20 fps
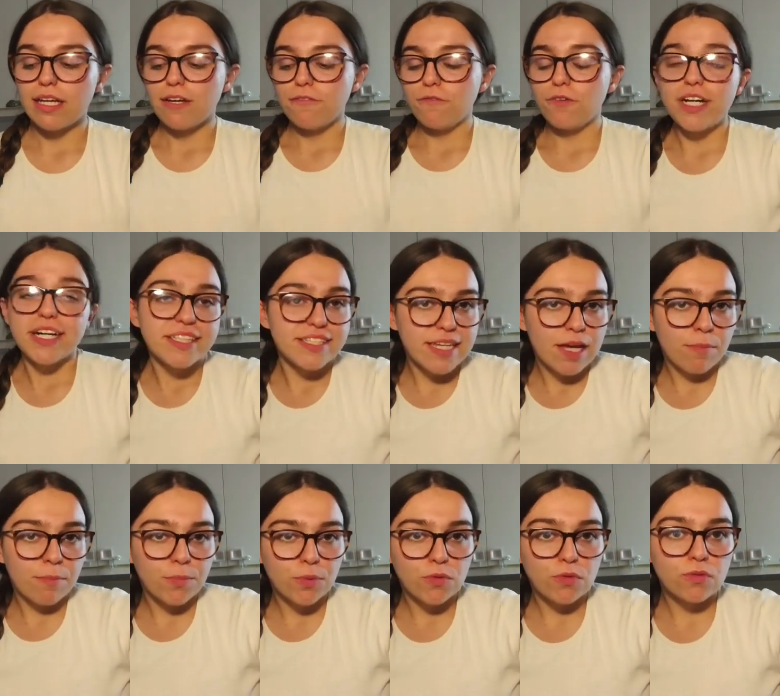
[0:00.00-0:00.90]
For
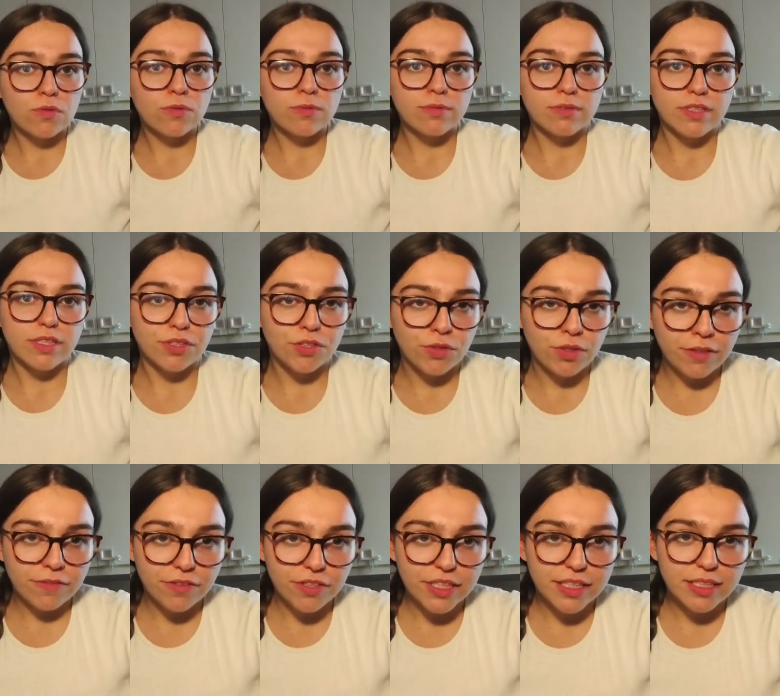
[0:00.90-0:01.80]
example, the
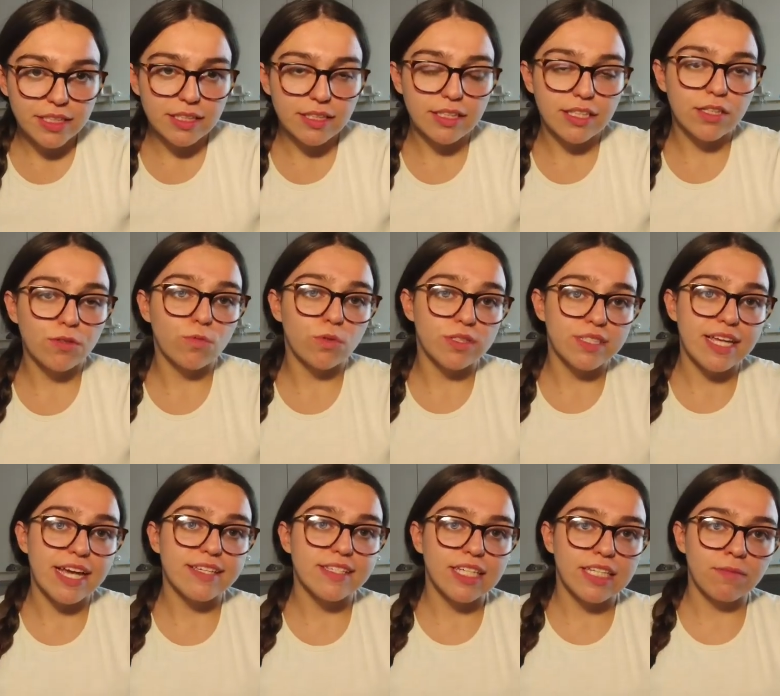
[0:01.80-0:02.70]
university was
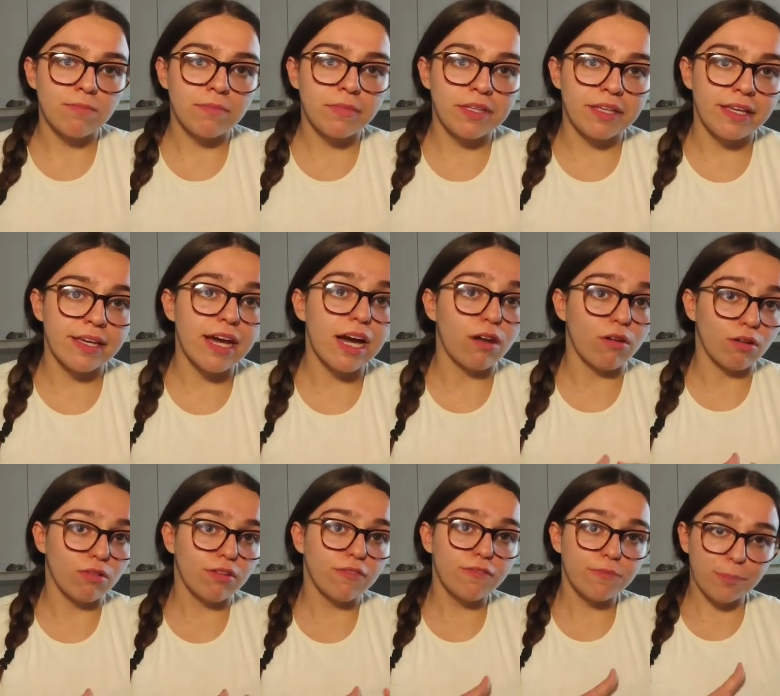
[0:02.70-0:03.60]
asking me a
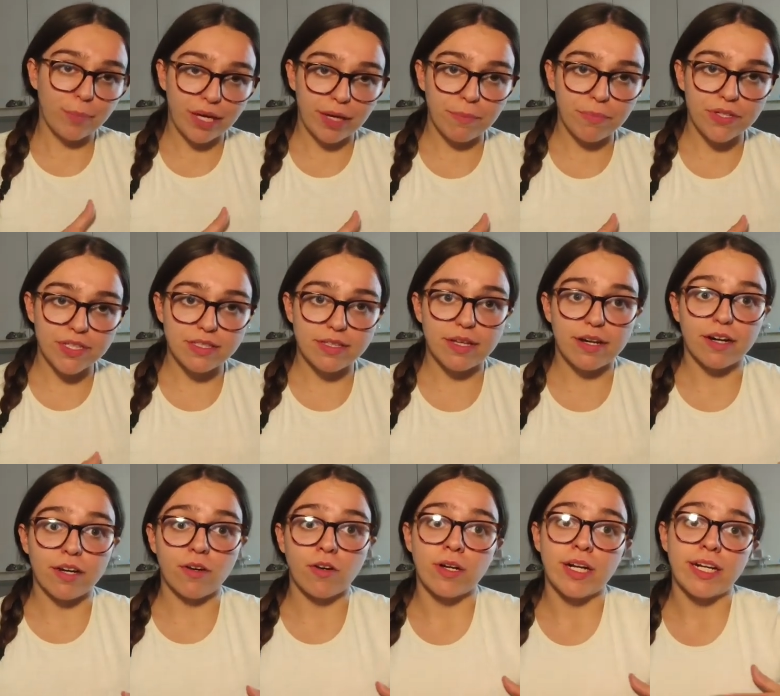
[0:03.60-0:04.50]
lot of papers that
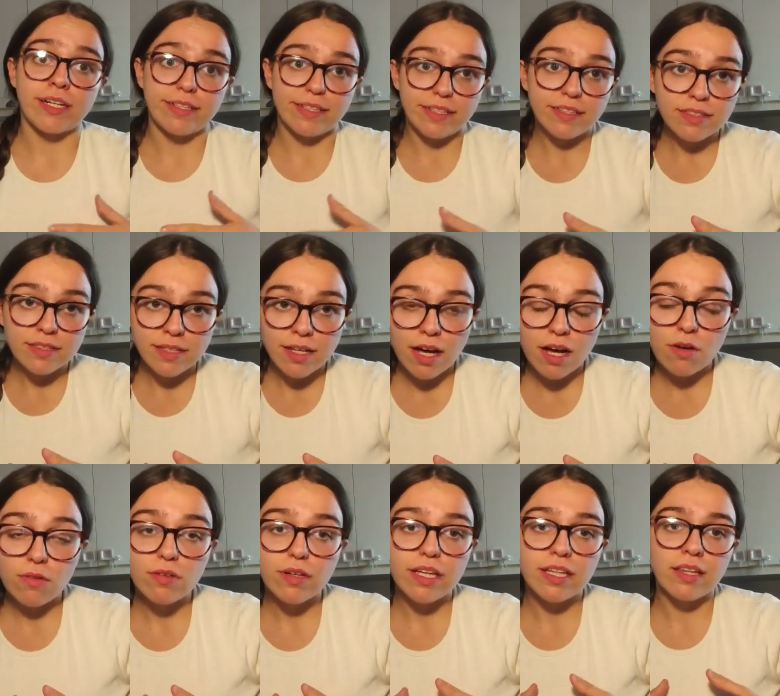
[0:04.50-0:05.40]
I'm gonna list
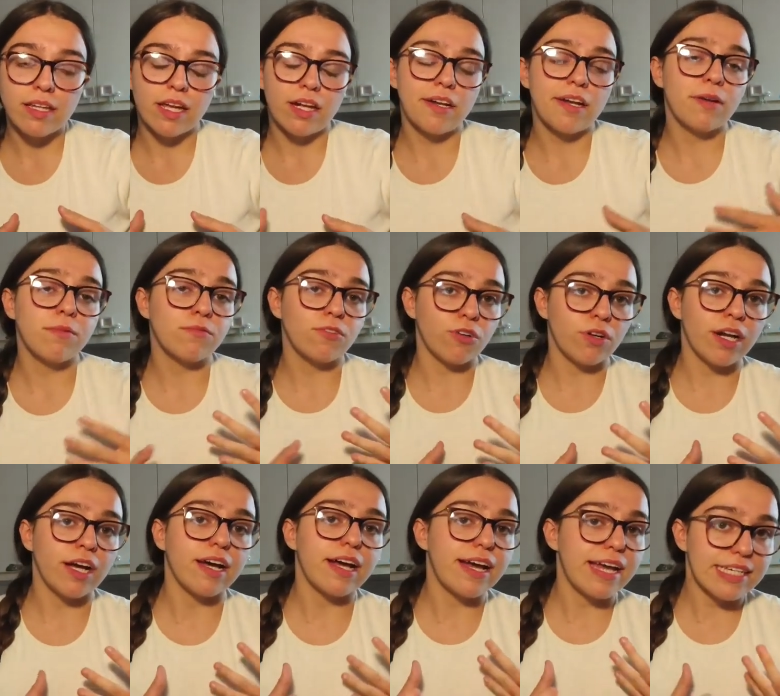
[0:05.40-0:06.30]
now, and then I'm
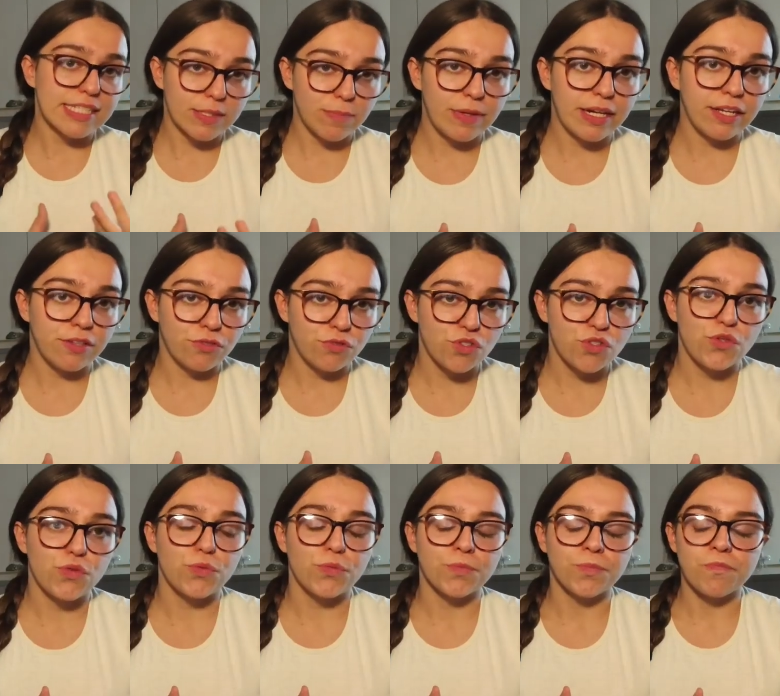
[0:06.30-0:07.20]
gonna explain to
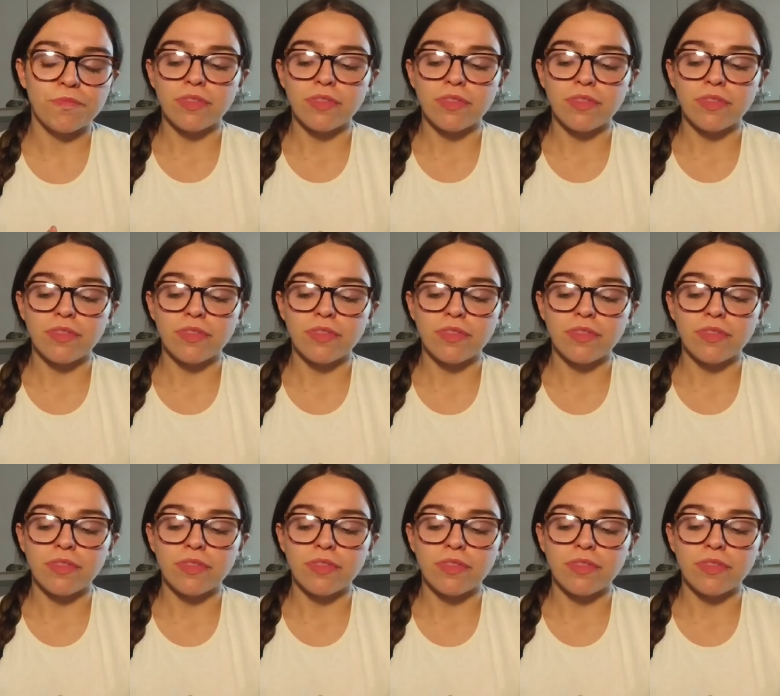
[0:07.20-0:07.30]
you.